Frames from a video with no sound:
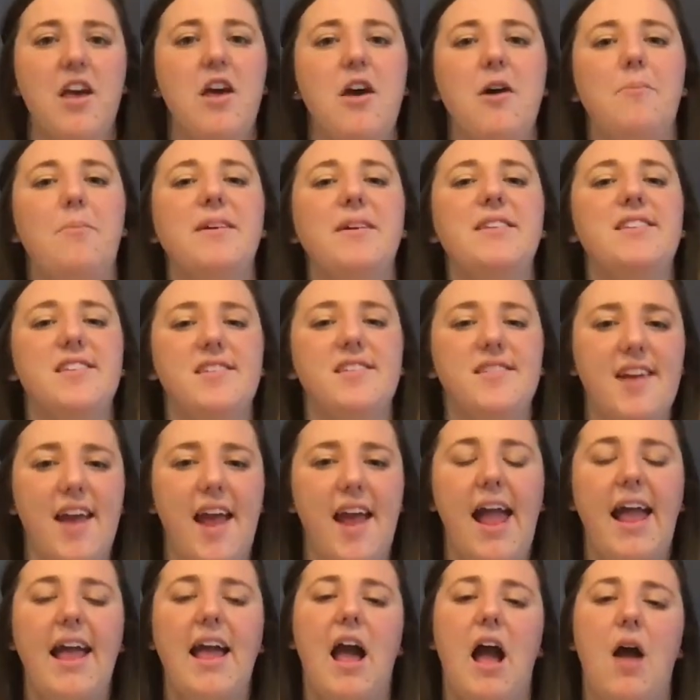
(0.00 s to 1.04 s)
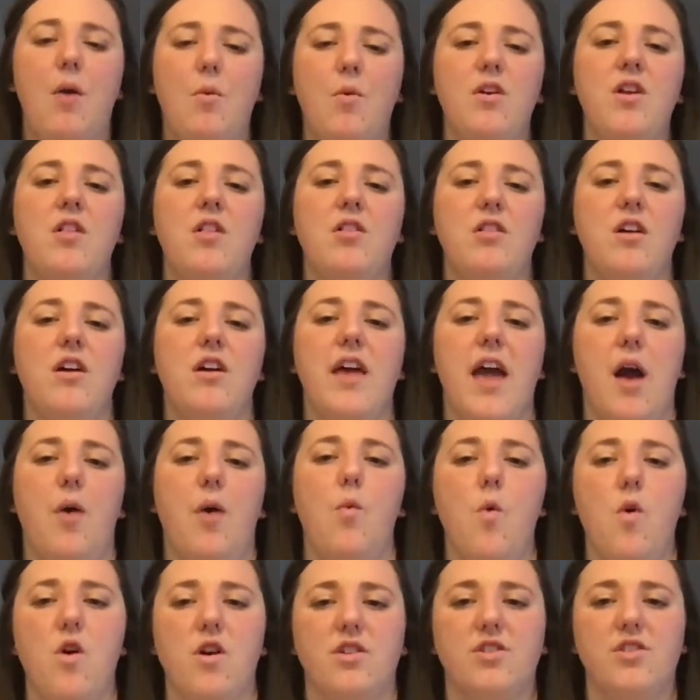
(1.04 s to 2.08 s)
But today, I want to look at
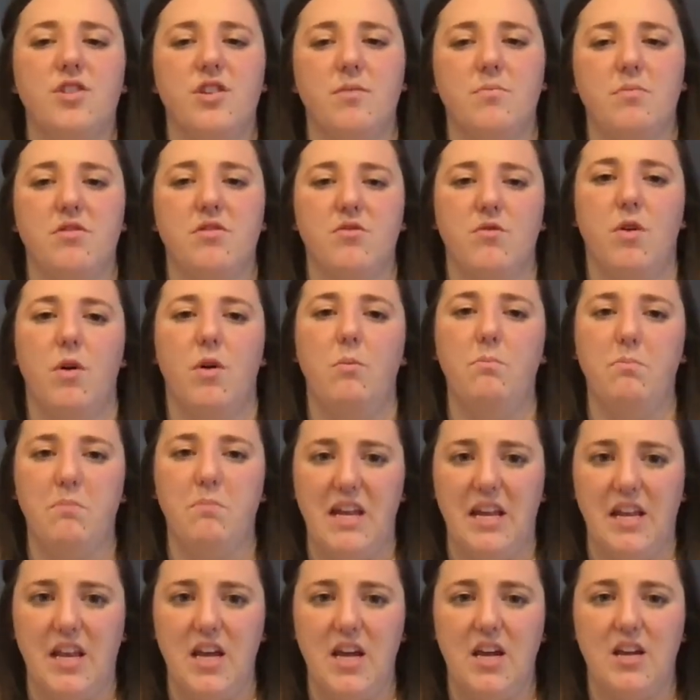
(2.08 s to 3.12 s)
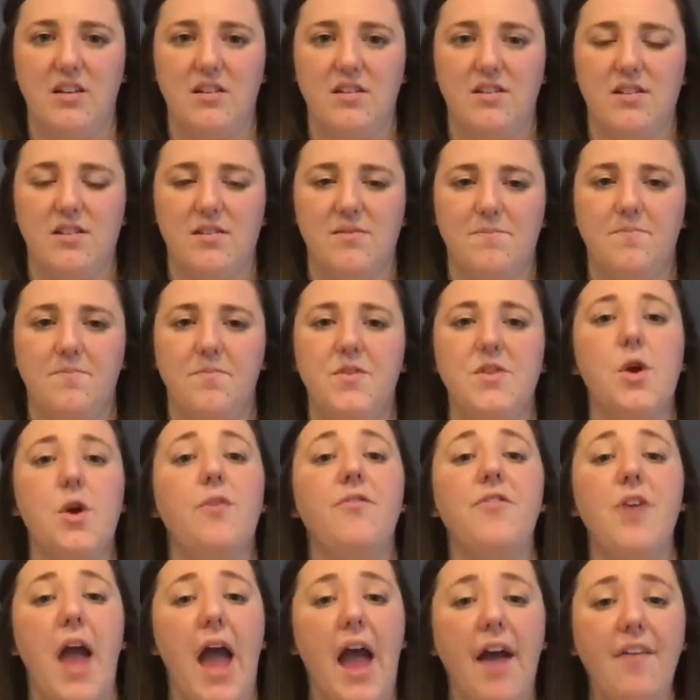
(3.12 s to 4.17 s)
worship through obedience. So if
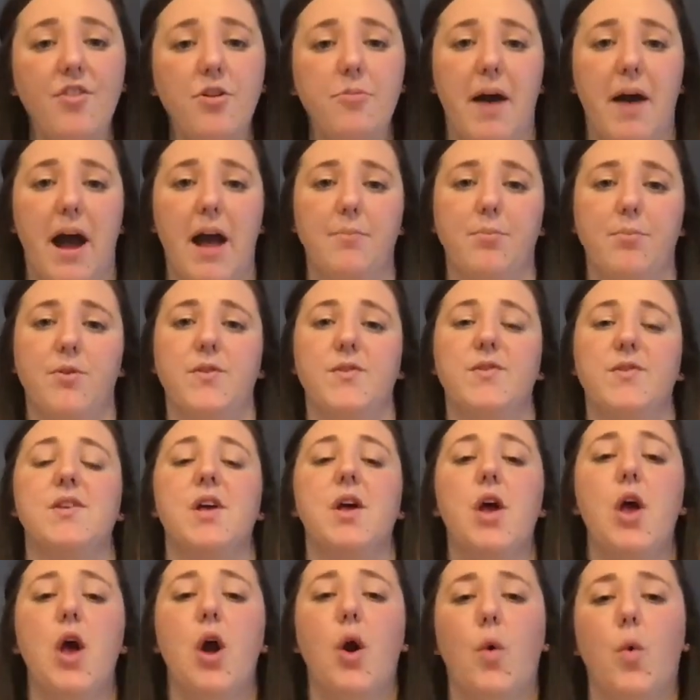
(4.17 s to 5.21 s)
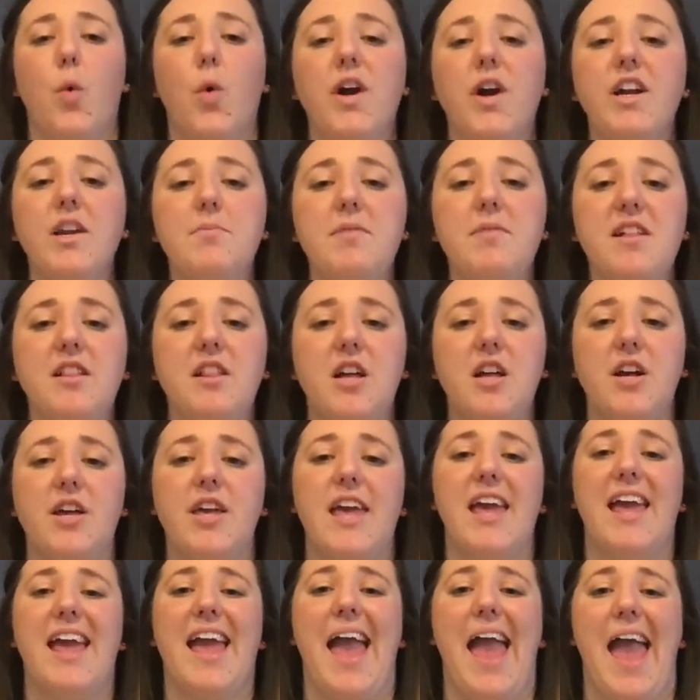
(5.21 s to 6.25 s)
you have your Bibles, we're going to be
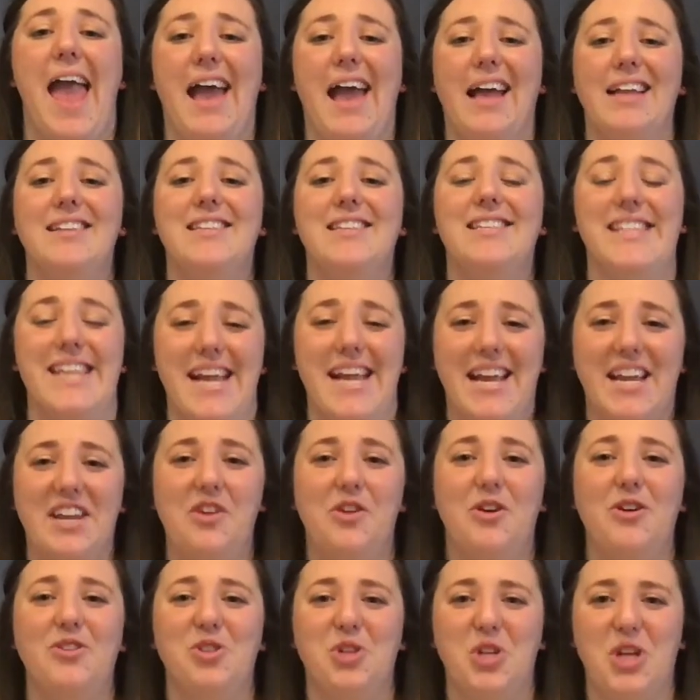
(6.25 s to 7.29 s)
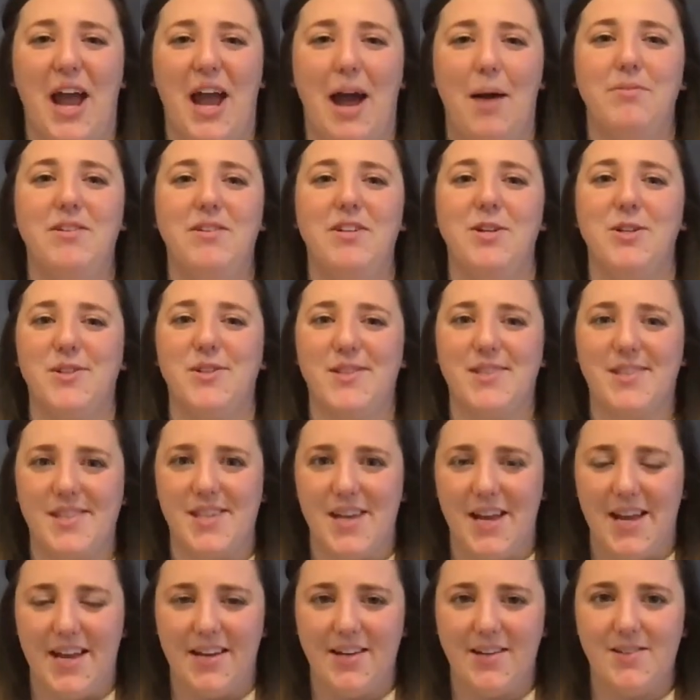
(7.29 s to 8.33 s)
looking at Daniel chapter
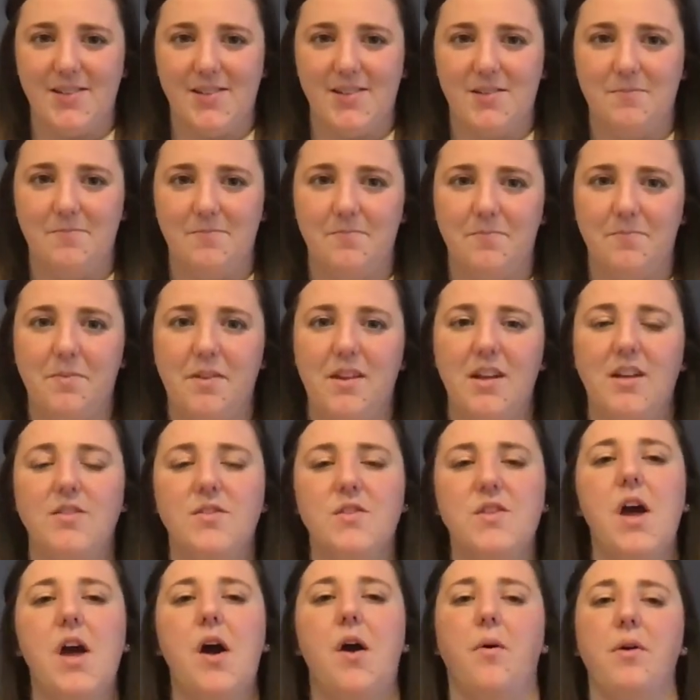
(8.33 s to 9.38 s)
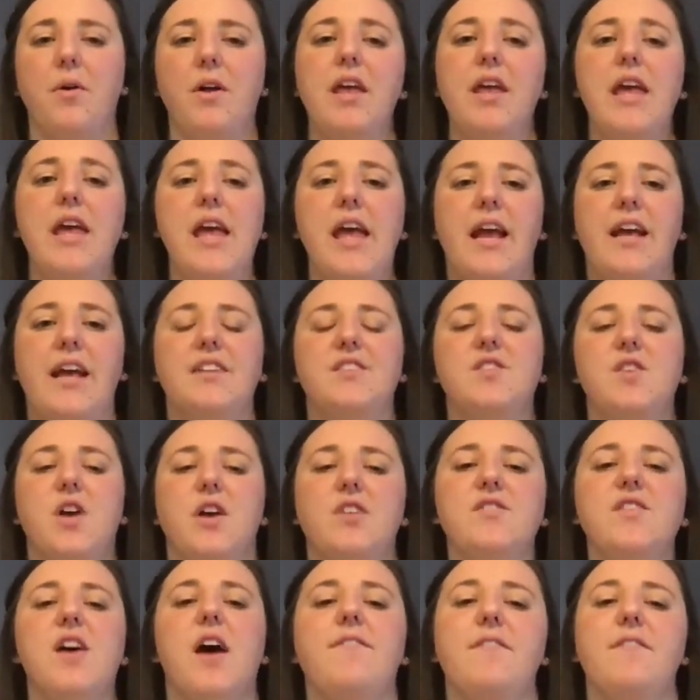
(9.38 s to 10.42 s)
6. So it
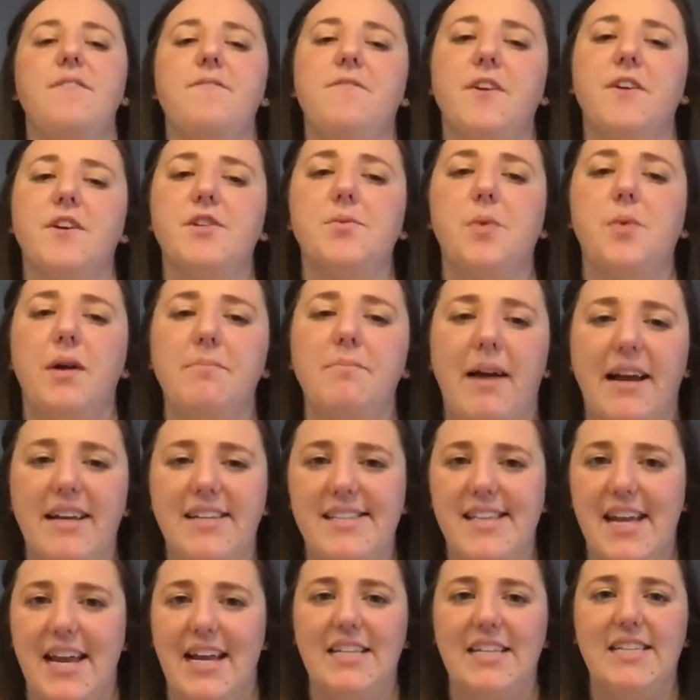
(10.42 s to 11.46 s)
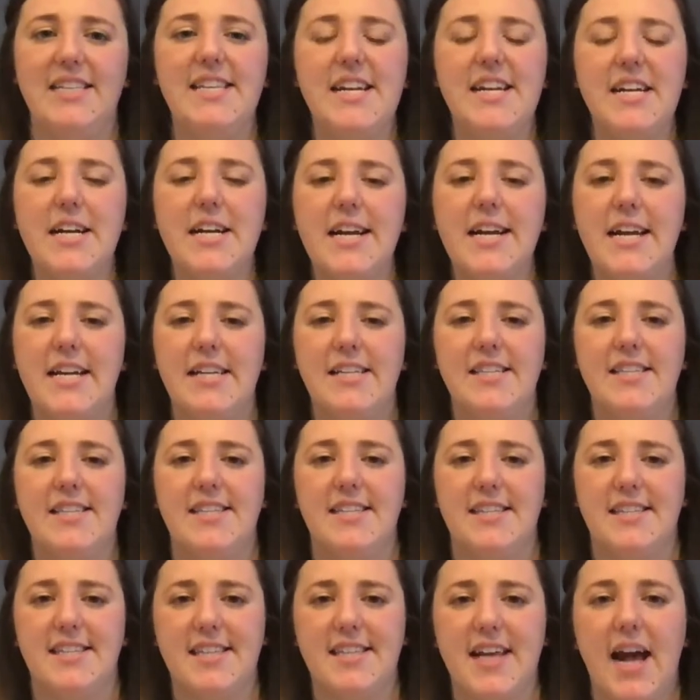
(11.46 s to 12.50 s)
starts off in verse 1 by saying, Darius
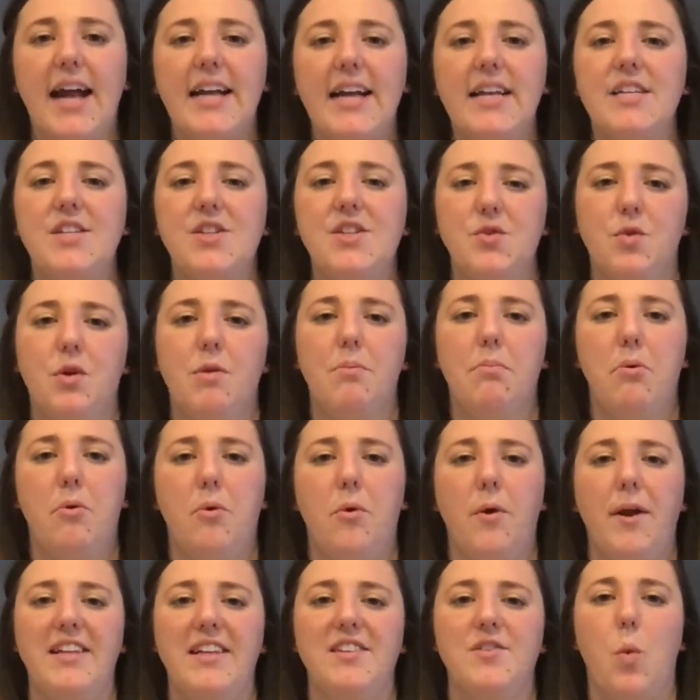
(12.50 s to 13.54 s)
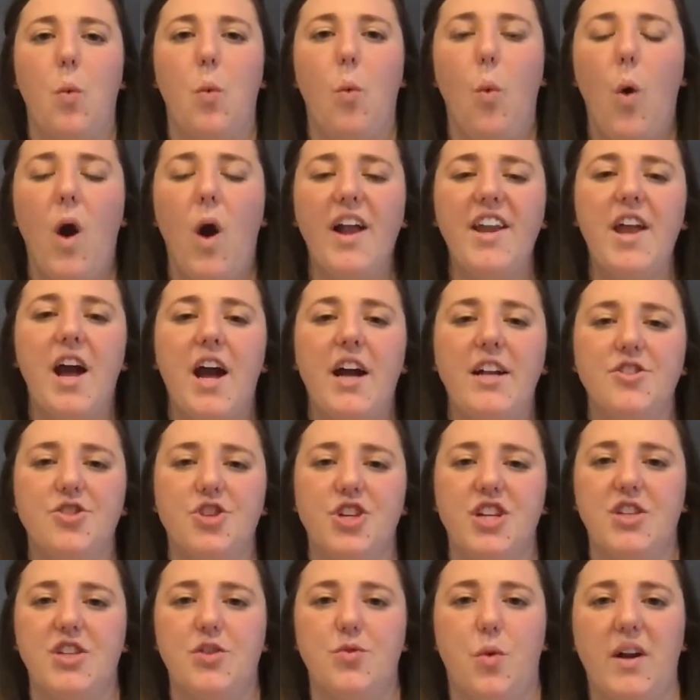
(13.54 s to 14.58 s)
decided to appoint
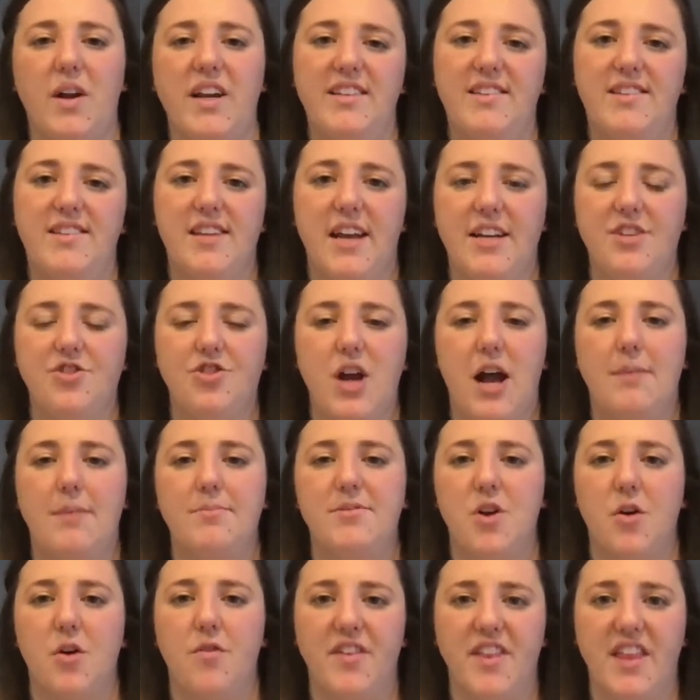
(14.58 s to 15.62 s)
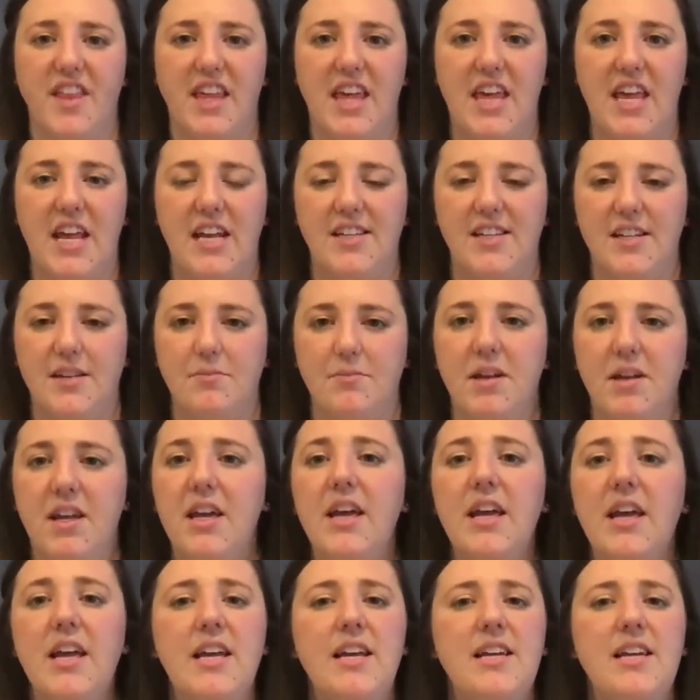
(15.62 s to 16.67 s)
120 satraps over the kingdom,
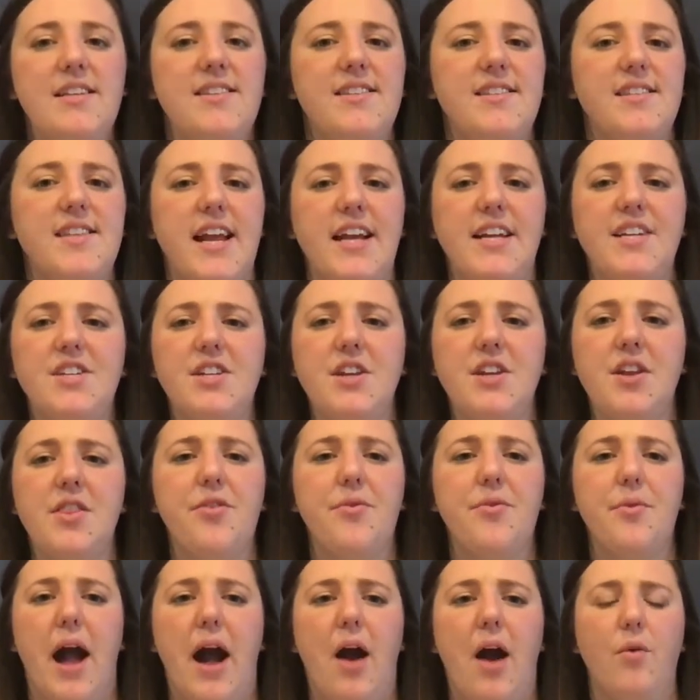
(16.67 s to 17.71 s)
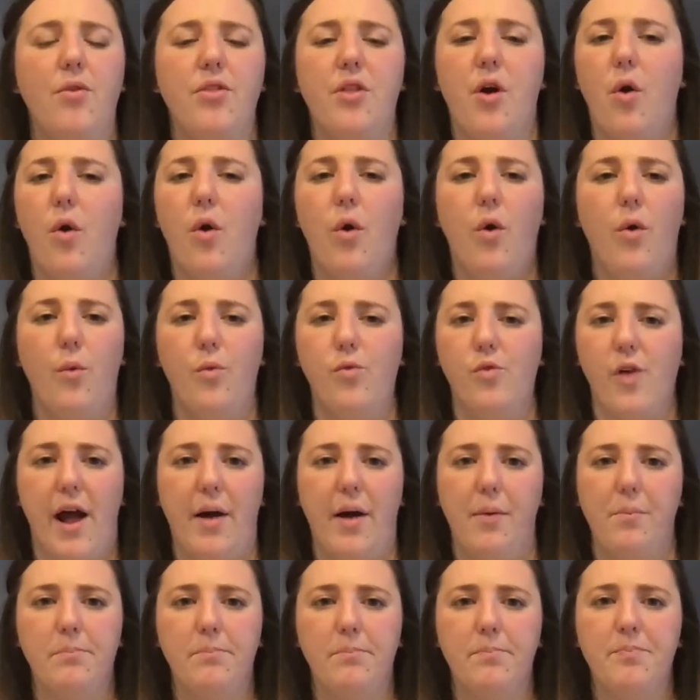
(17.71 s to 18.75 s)
stationed throughout the whole
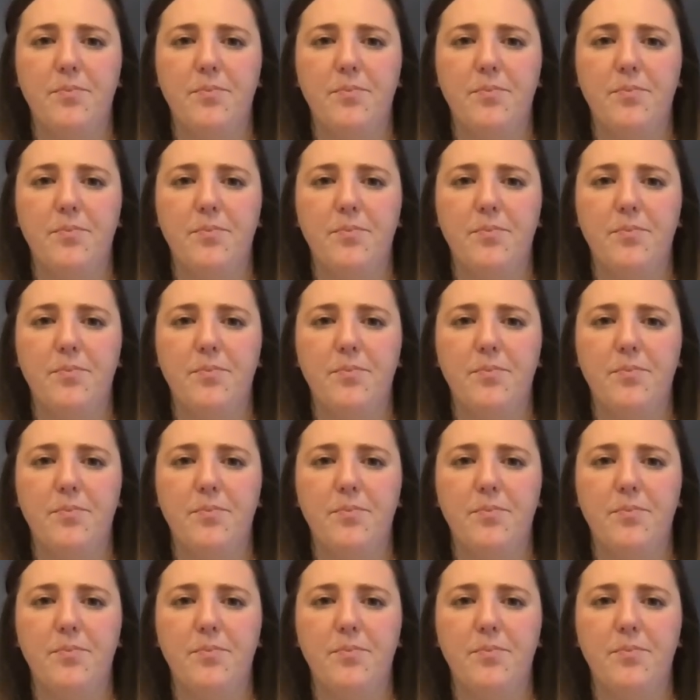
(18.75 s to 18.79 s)
realm.